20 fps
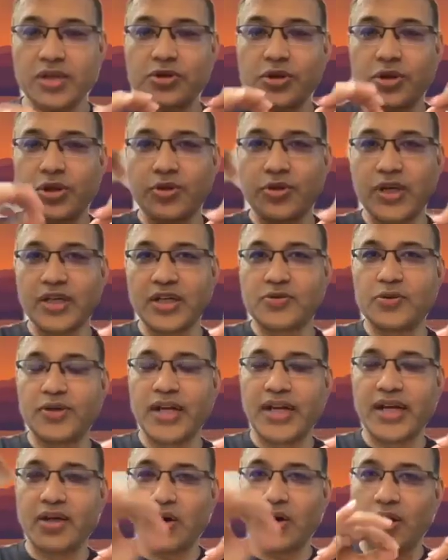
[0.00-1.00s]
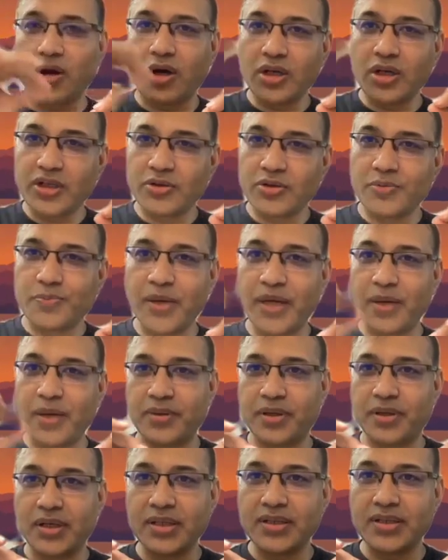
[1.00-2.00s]
you included all your
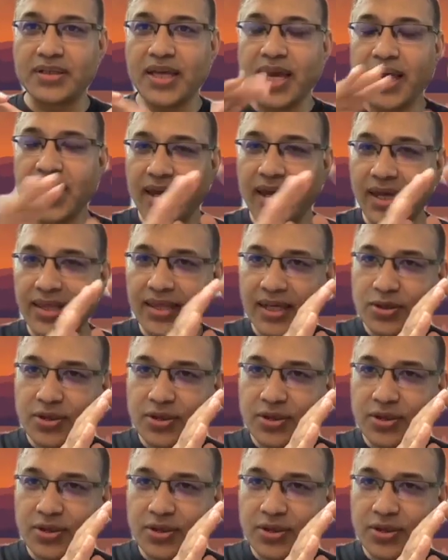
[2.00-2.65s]
papers, and then